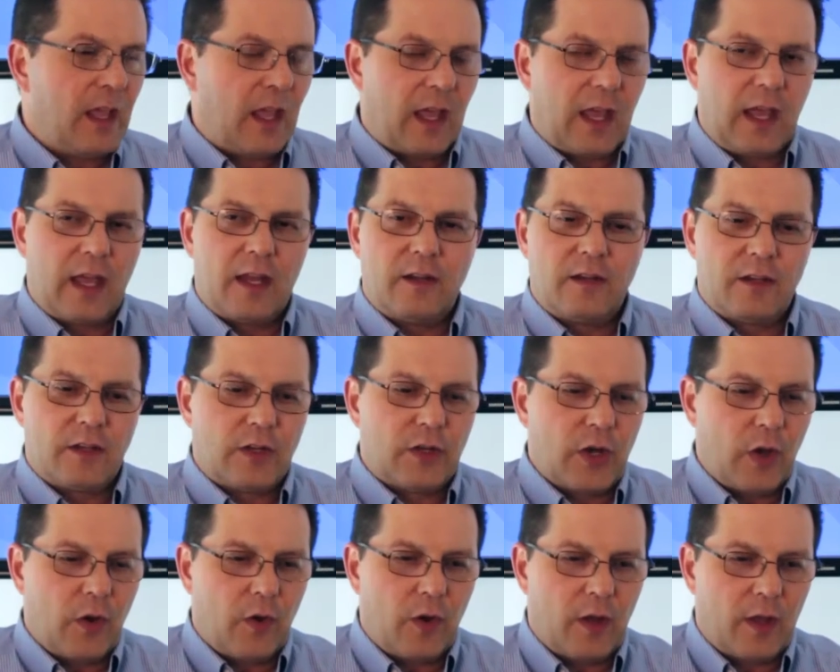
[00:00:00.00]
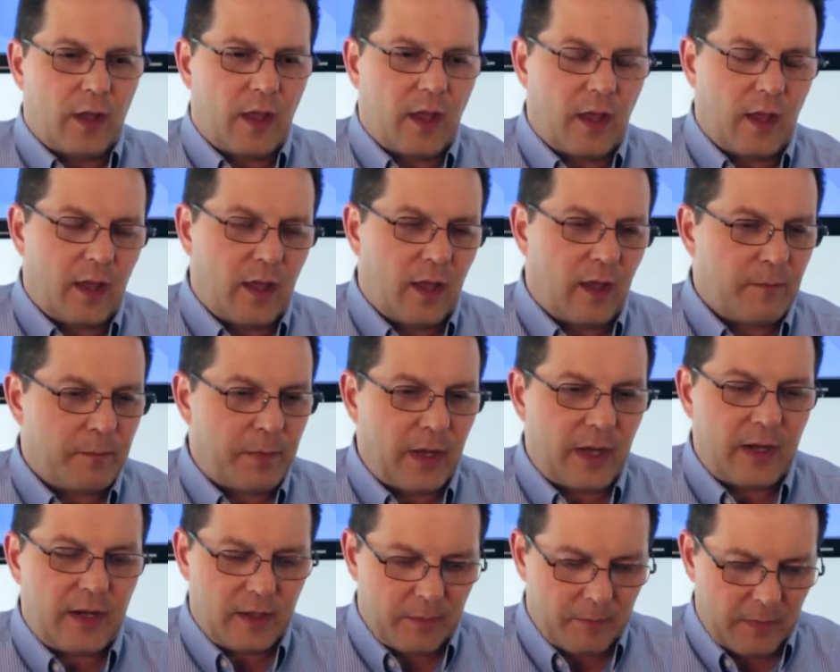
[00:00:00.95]
And you know, a
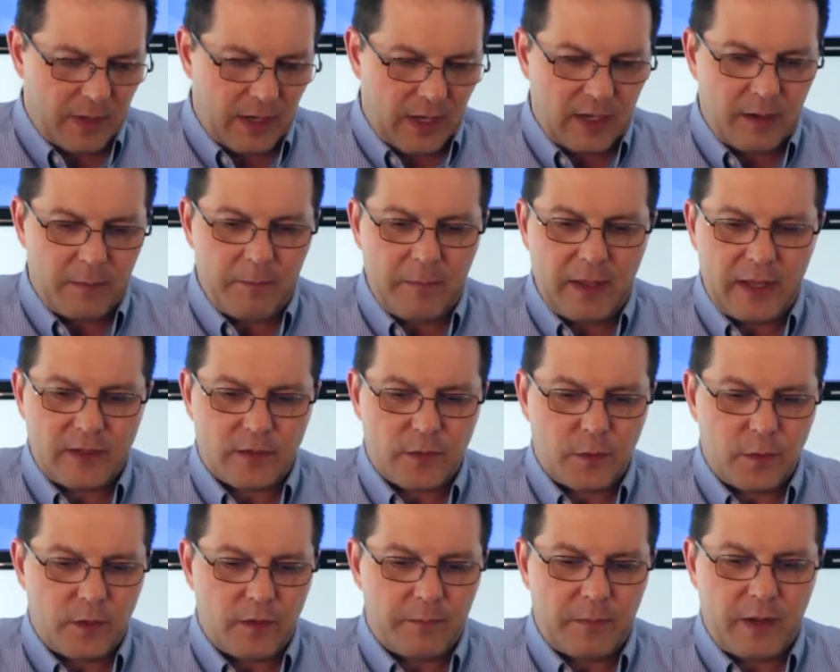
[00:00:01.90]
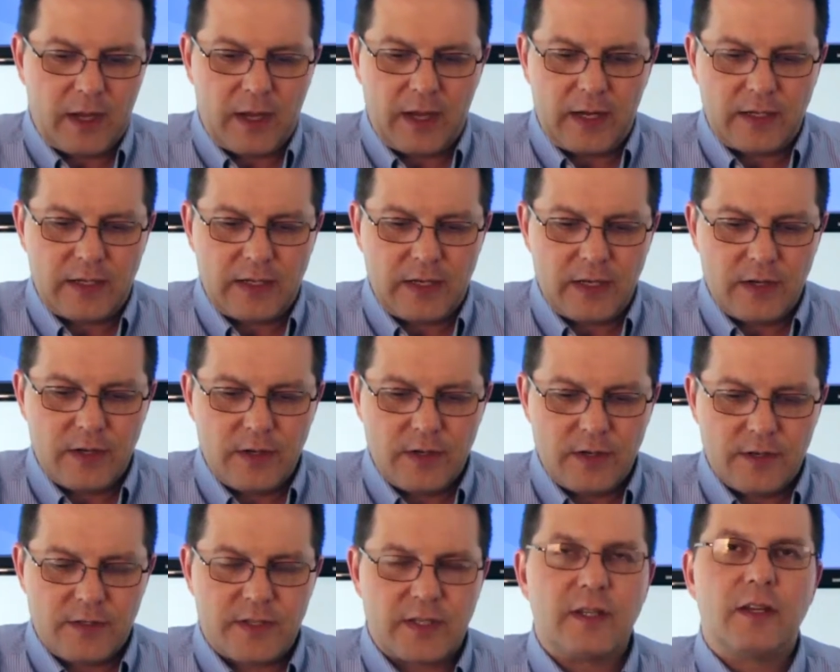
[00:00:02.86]
buddy of mine, a mentor of mine,
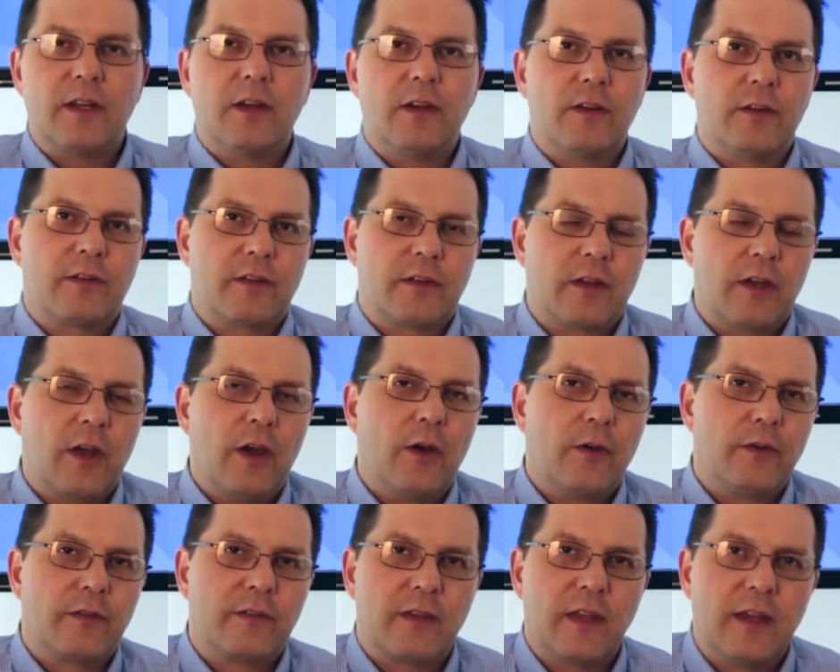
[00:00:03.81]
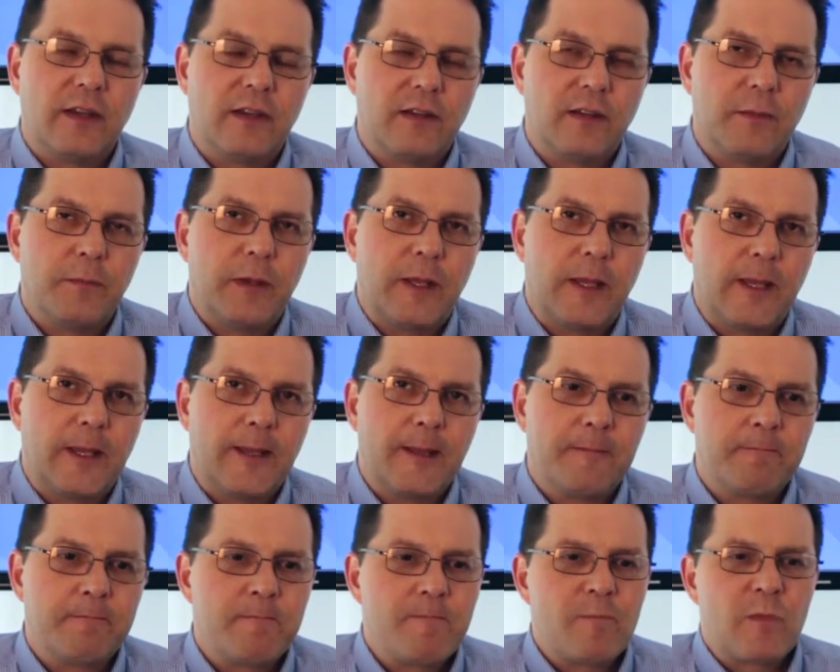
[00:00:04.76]
years and years ago said to
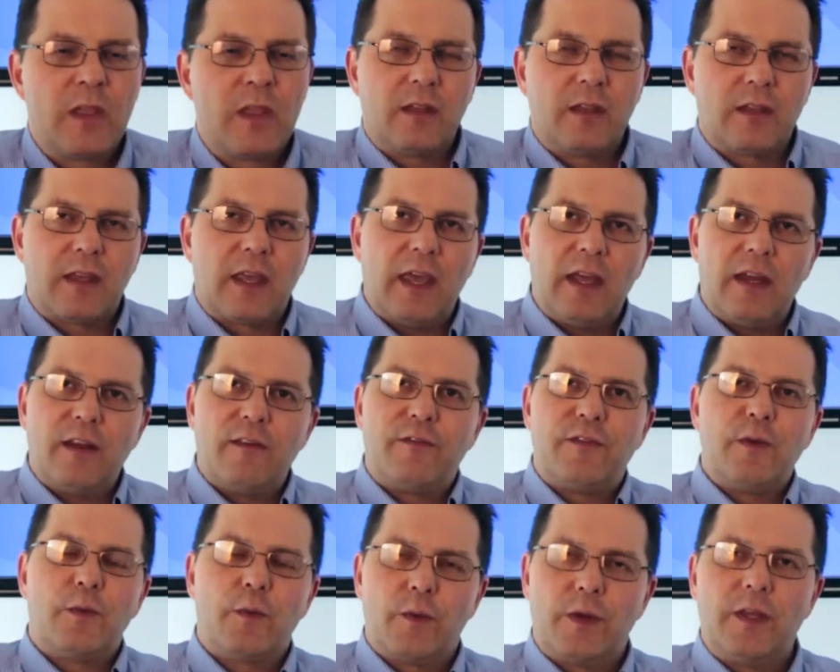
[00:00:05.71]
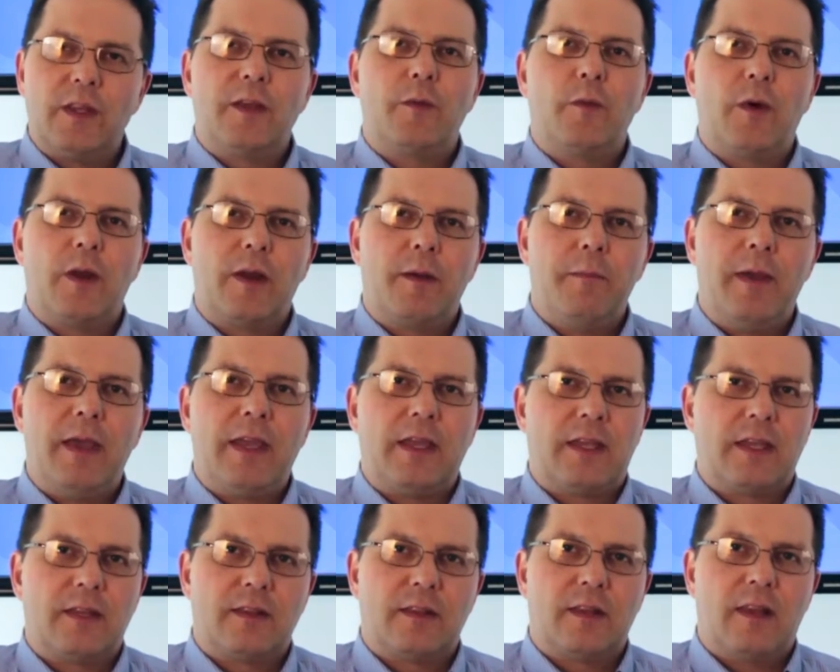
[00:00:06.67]
me, "Ken, if you really want to
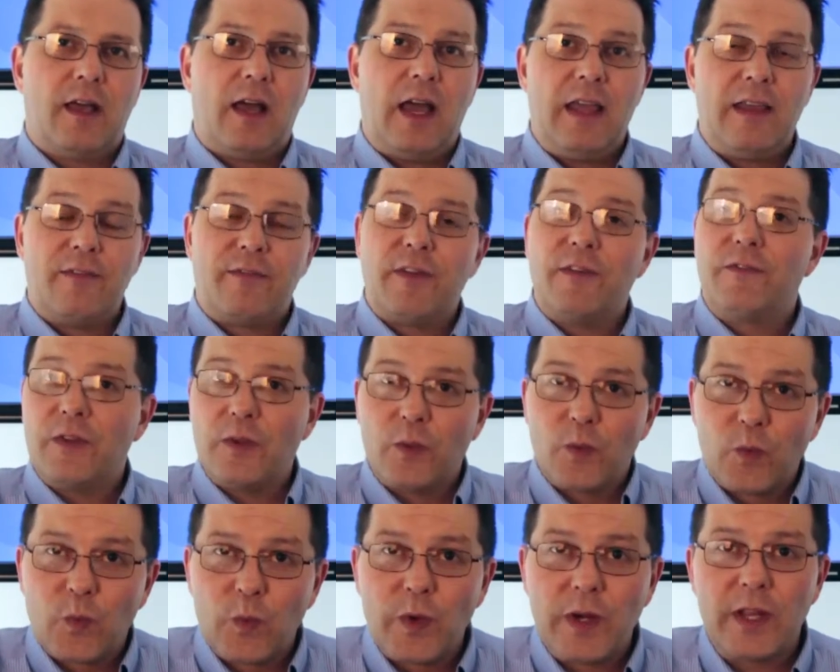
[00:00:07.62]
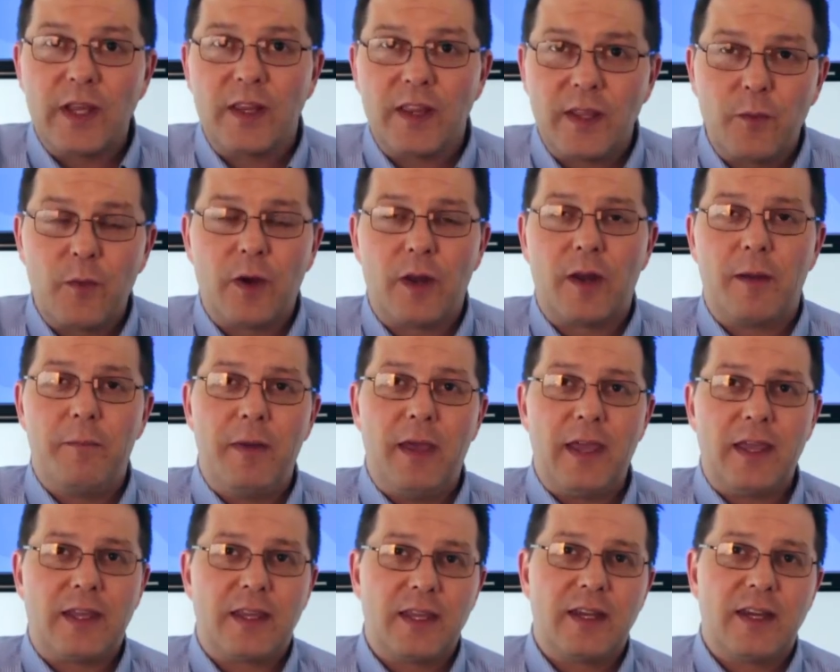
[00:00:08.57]
make it in life, if you really want to
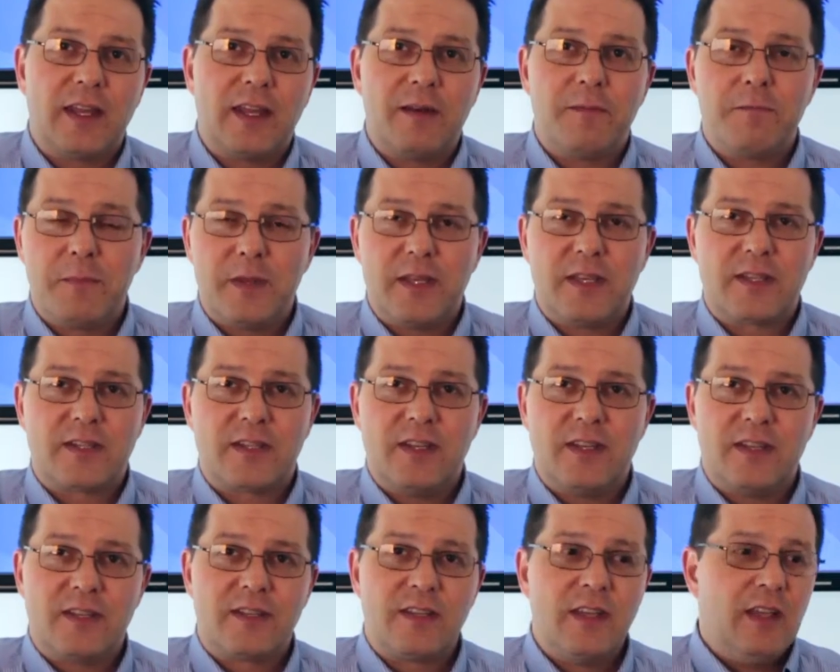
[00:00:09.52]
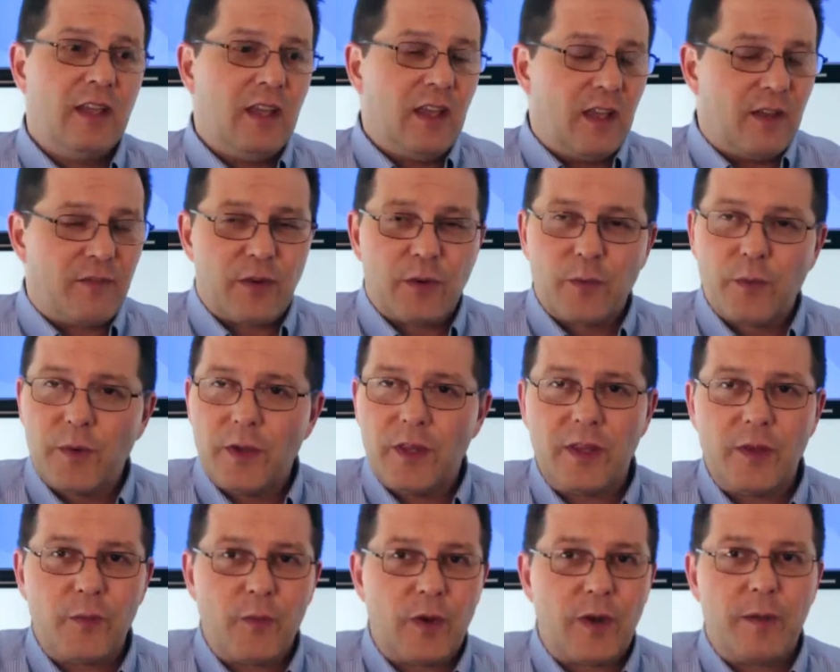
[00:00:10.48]
make it in business, if you
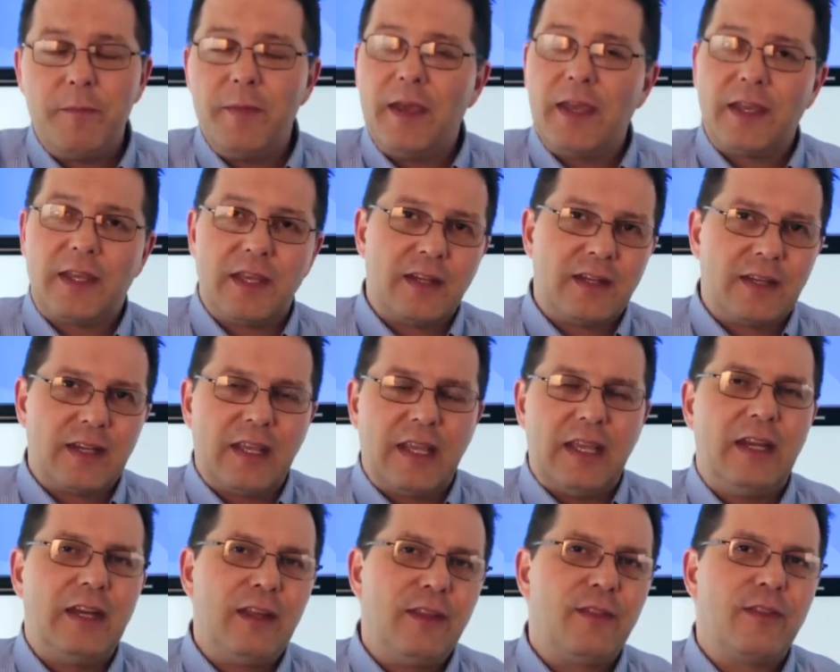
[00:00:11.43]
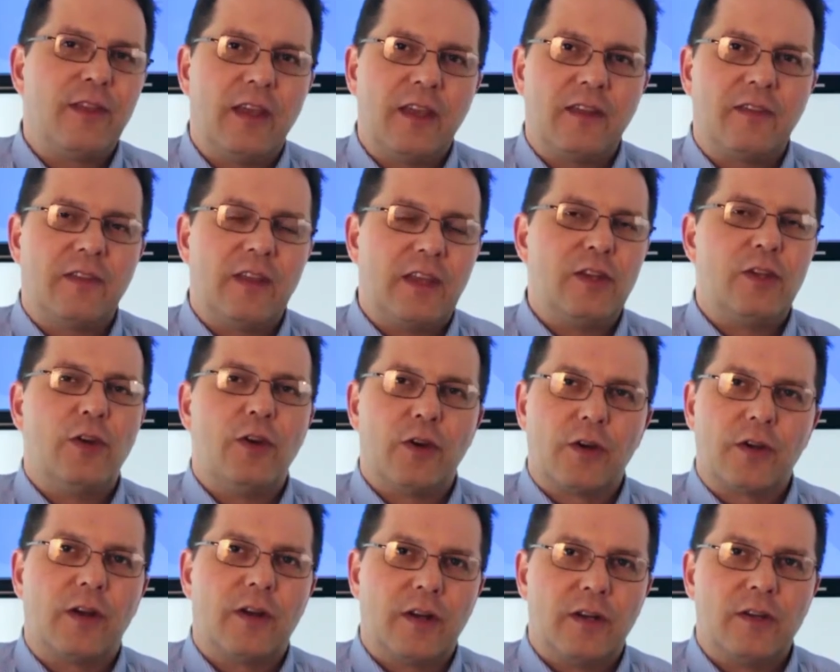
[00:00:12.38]
really want to make it in anything that
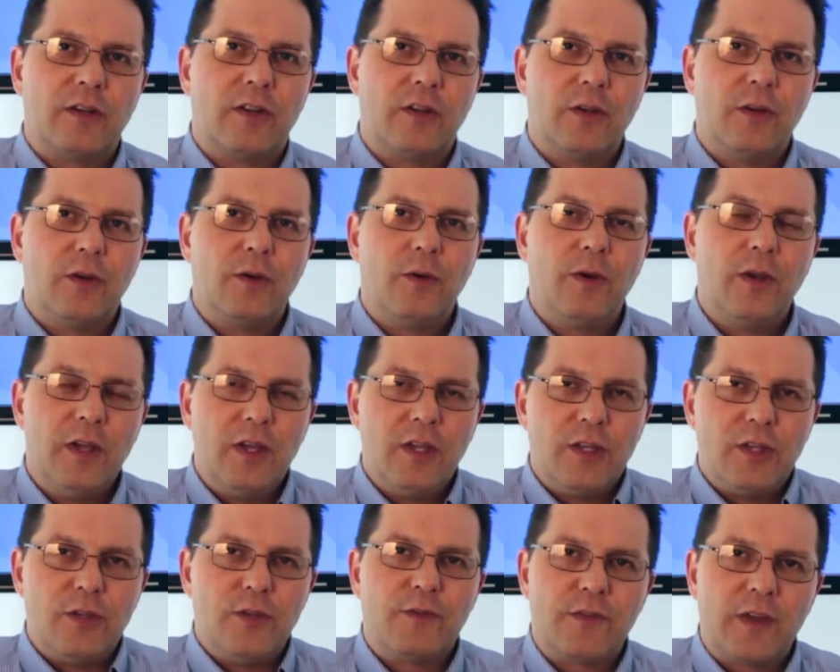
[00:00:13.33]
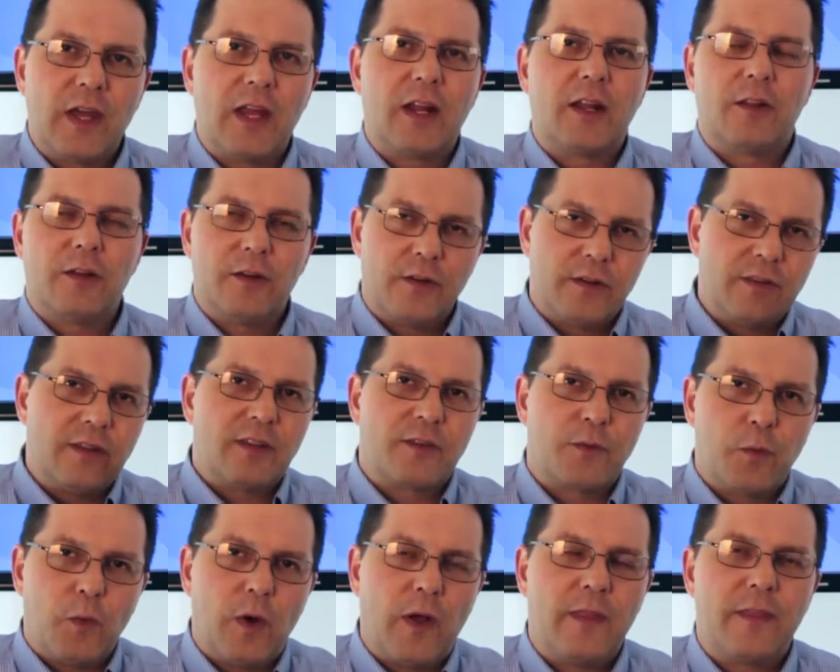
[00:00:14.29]
you're going to do, you've got to learn
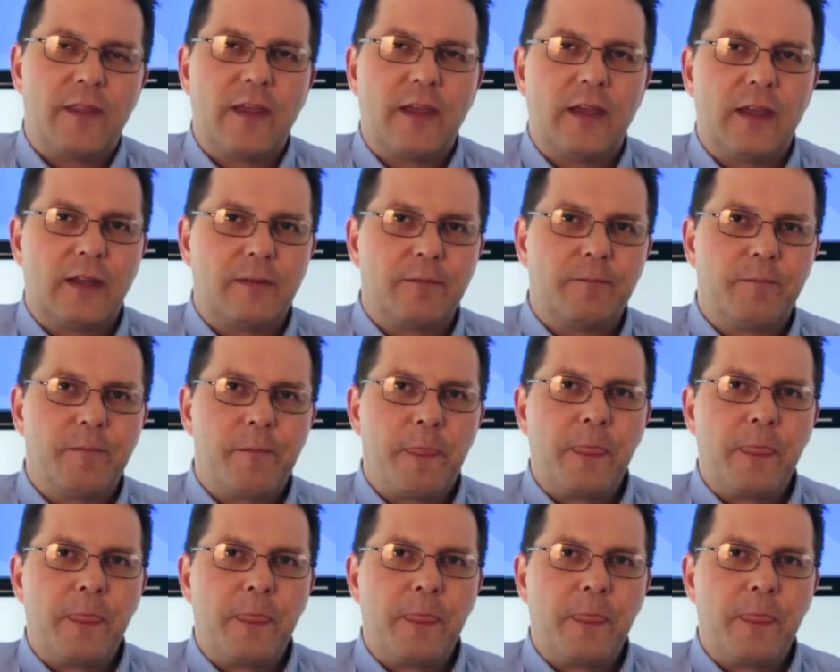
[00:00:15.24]
this one thing.